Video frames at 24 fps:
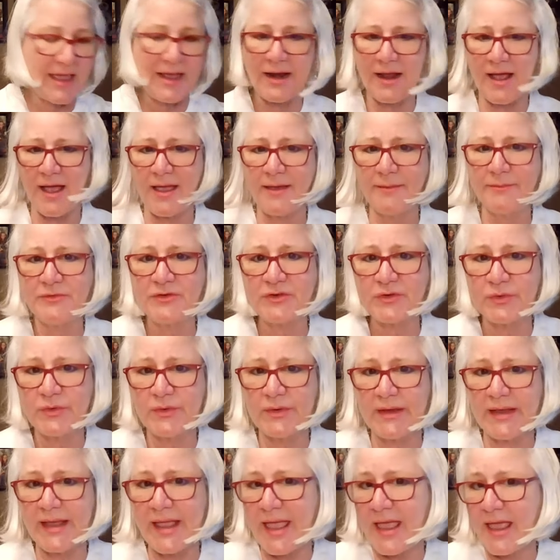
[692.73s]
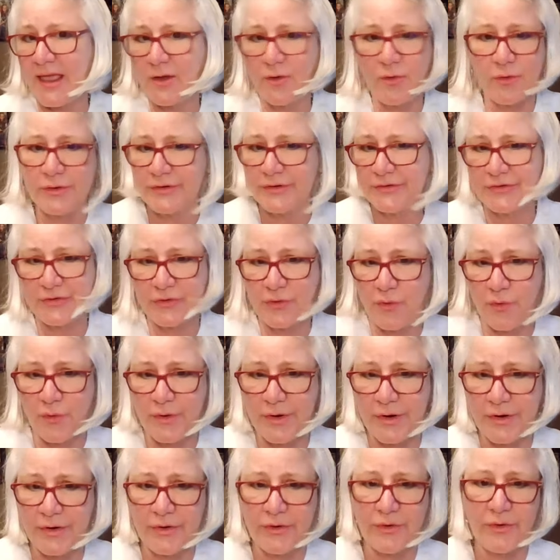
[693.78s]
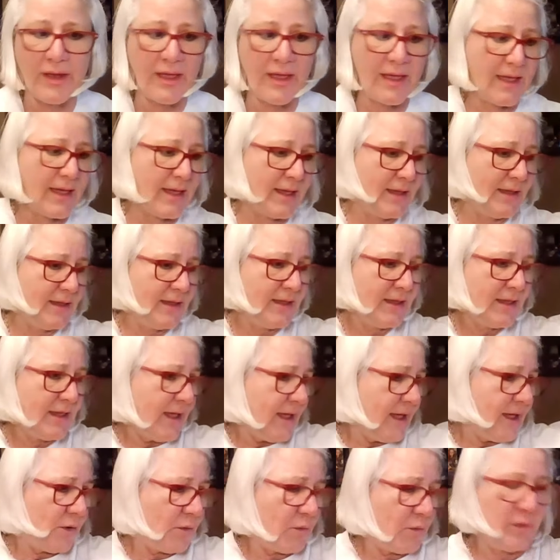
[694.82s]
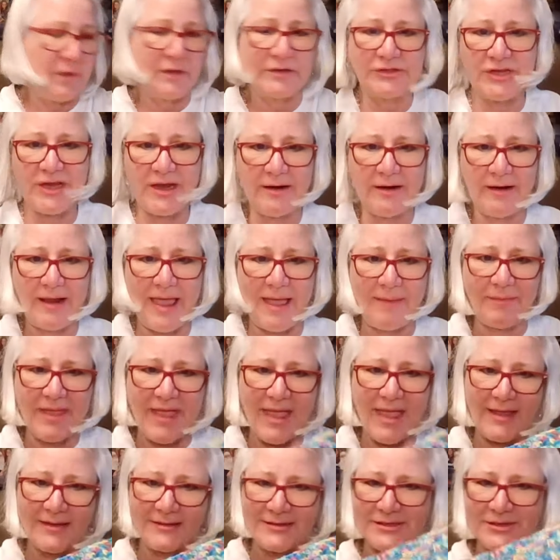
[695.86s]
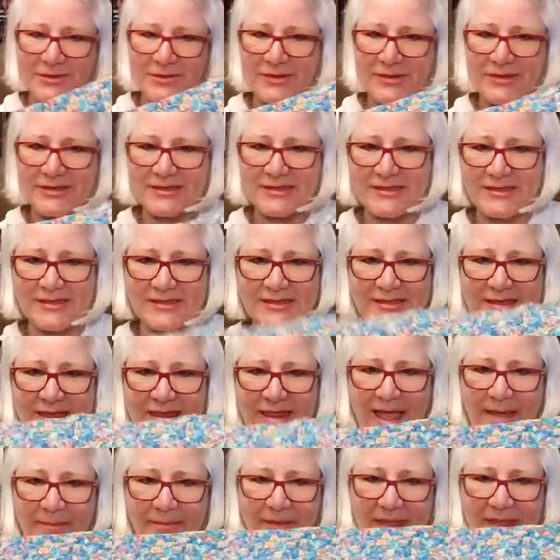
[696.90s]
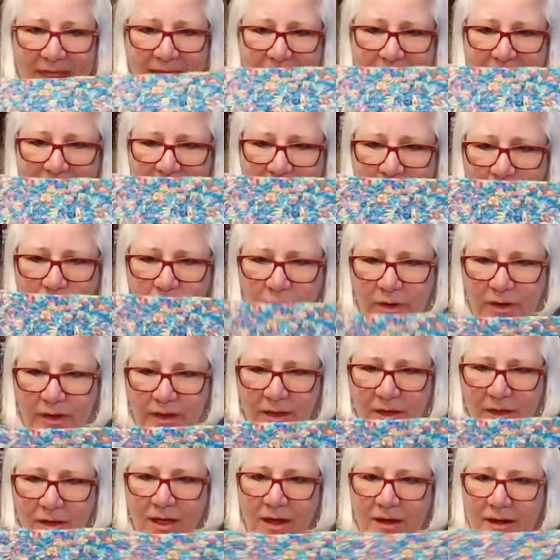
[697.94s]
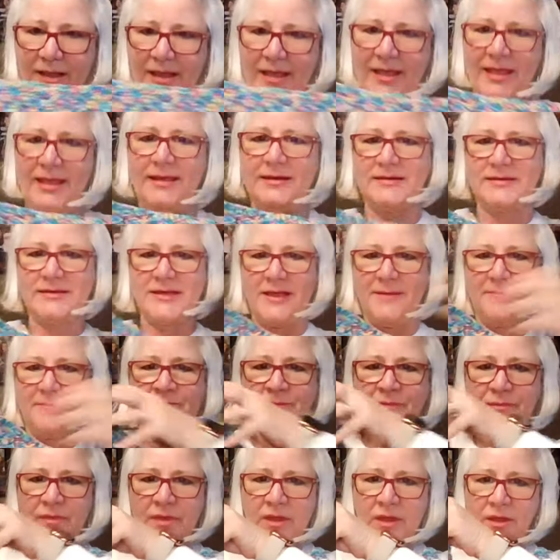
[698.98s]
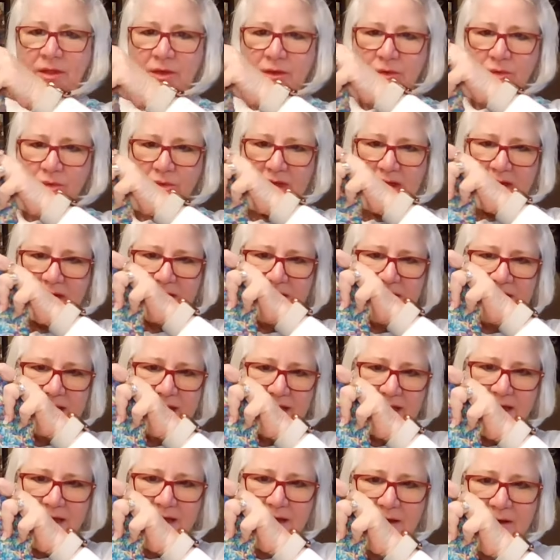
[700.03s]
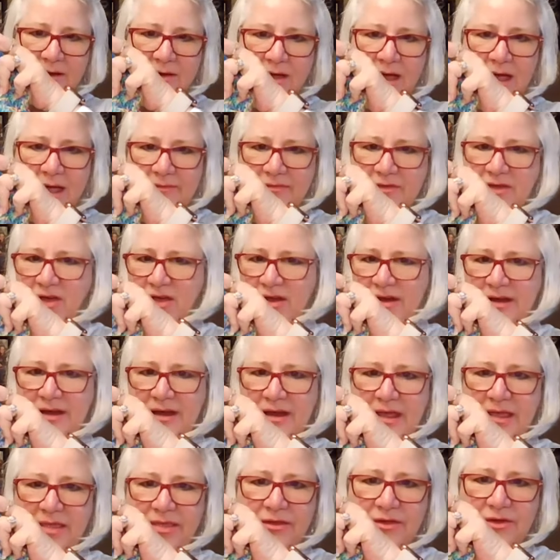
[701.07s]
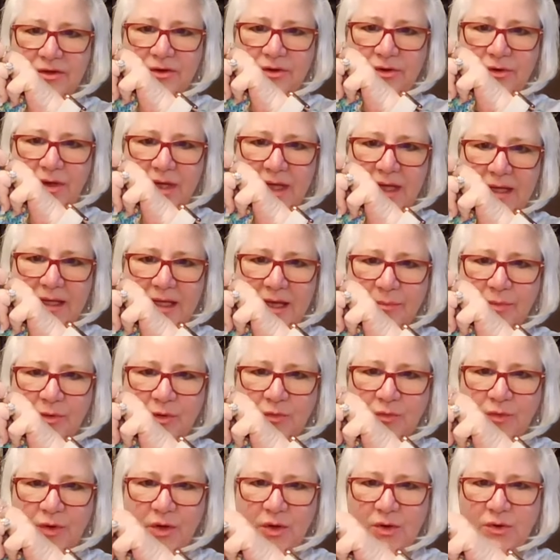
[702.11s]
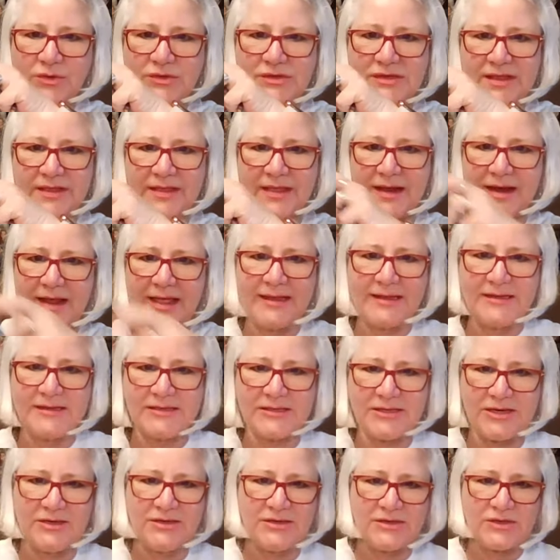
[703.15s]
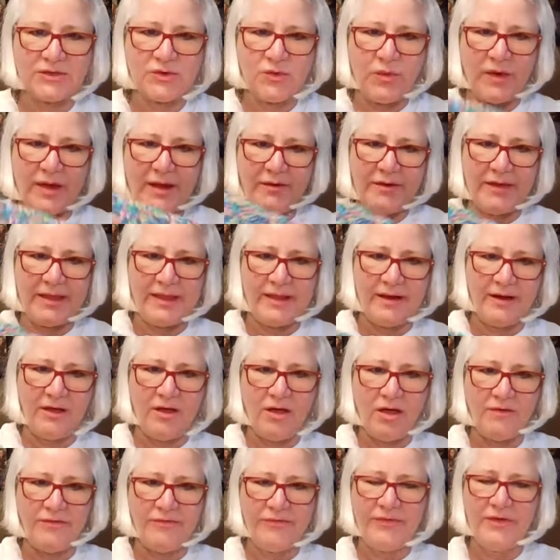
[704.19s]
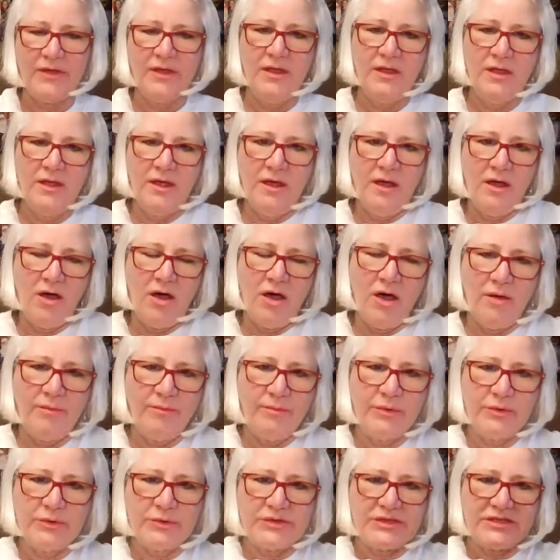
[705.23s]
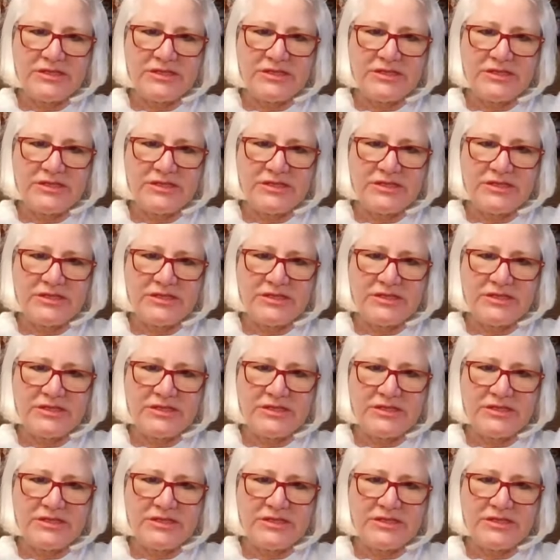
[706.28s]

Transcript: And I'm doing a corner-to-corner wheelchair lapghan. So this is the lapghan that I'm working on. And right here, I've got another couple rows. And then I can start squaring it off on both